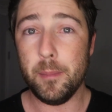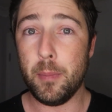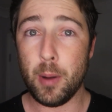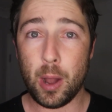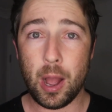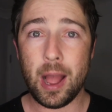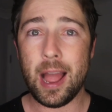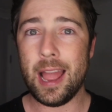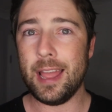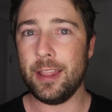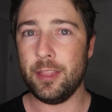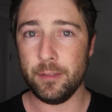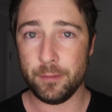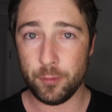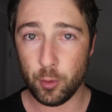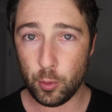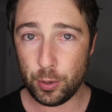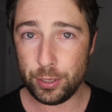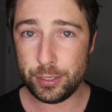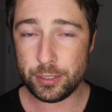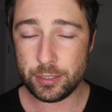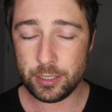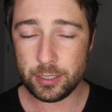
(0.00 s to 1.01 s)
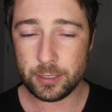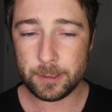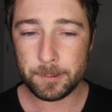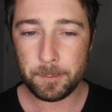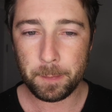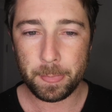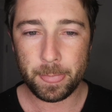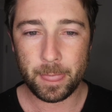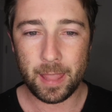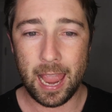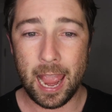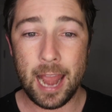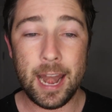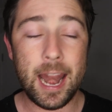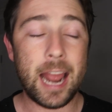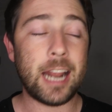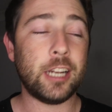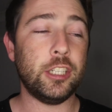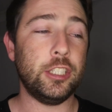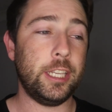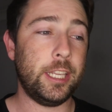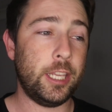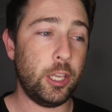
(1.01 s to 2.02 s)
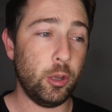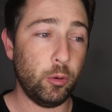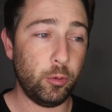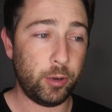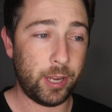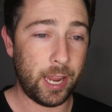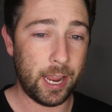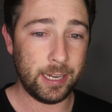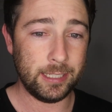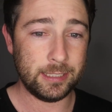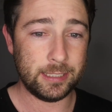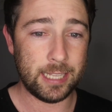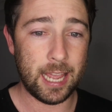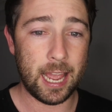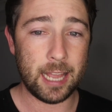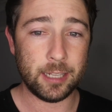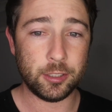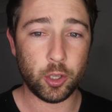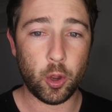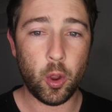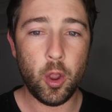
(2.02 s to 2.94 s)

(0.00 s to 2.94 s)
by the voices, and actually killed Kenny's dad.